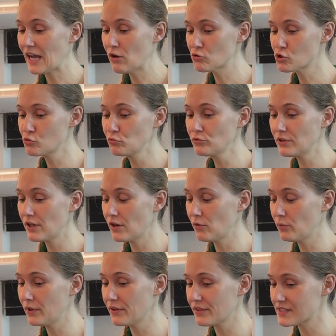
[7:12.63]
how soon uh,
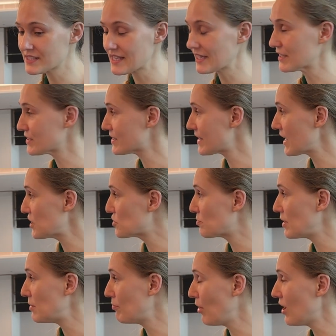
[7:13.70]
will the second stage
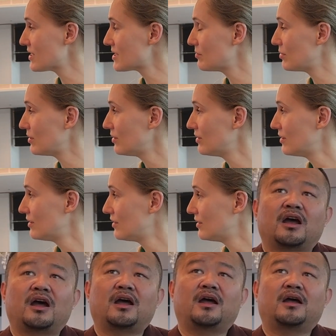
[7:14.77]
be possible?
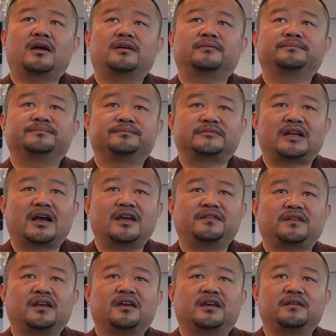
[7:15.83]
Um, I
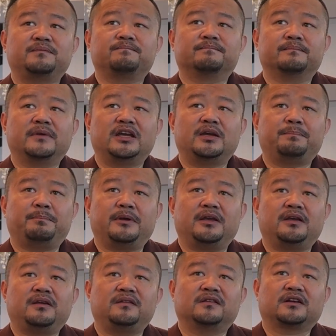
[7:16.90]
think it may
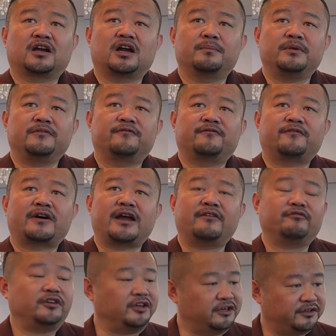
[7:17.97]
be in the coming
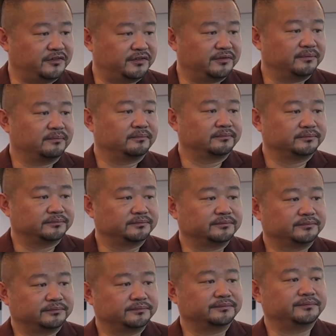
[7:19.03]
five years.
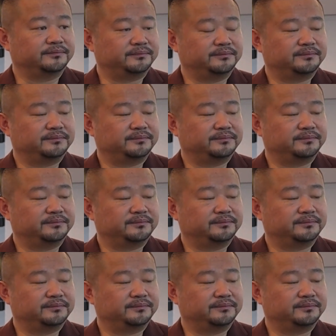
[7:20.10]
Mm. mm.